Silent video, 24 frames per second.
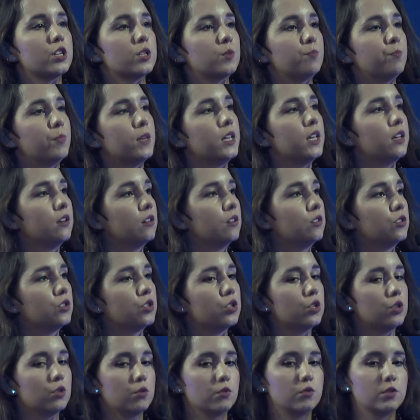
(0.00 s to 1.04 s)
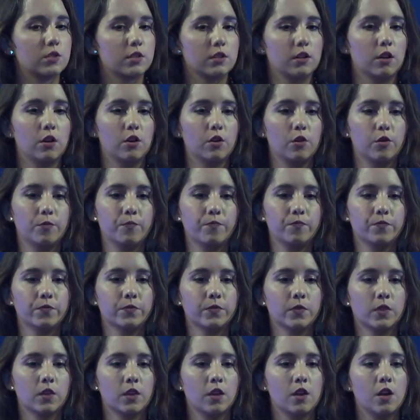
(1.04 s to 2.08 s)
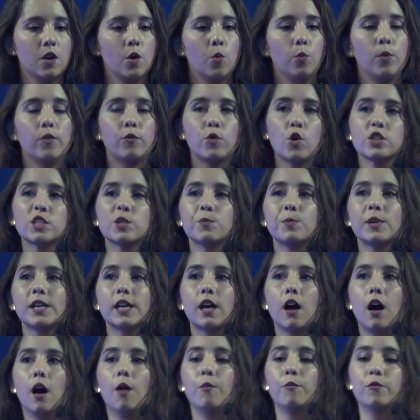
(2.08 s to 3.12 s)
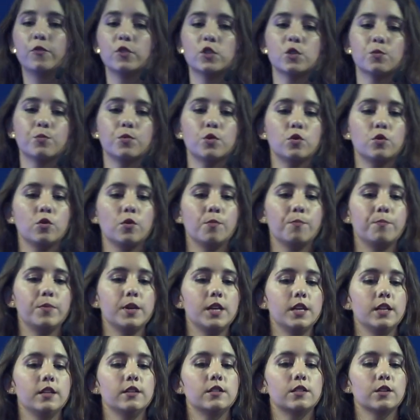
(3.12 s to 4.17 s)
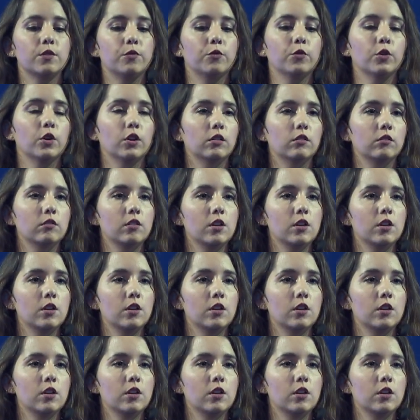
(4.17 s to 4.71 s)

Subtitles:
been too slow. We've got to be comfortable being different.